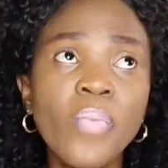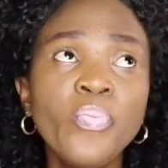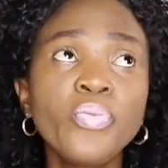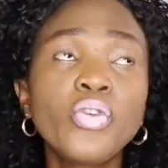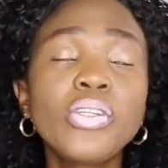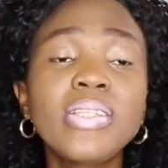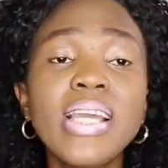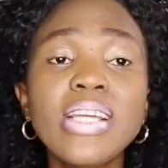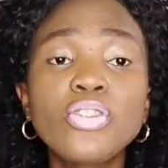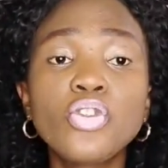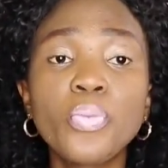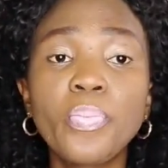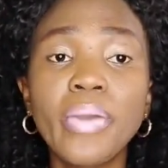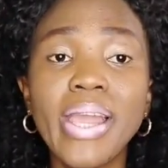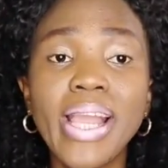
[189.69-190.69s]
So decided to
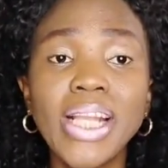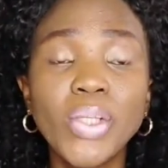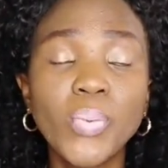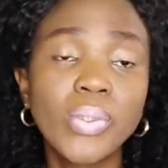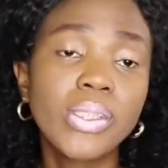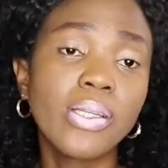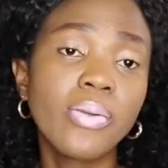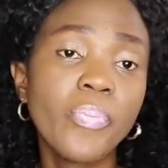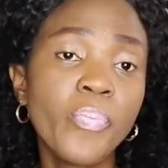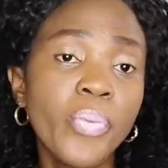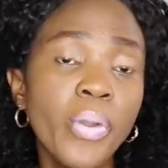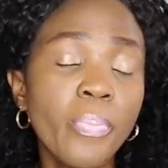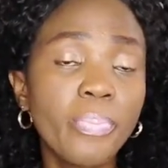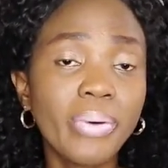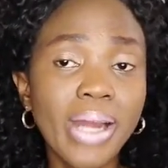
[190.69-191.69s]
pair it with a
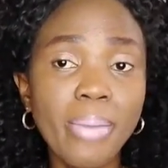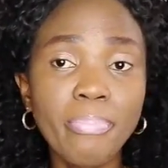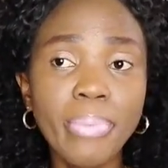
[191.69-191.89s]
brown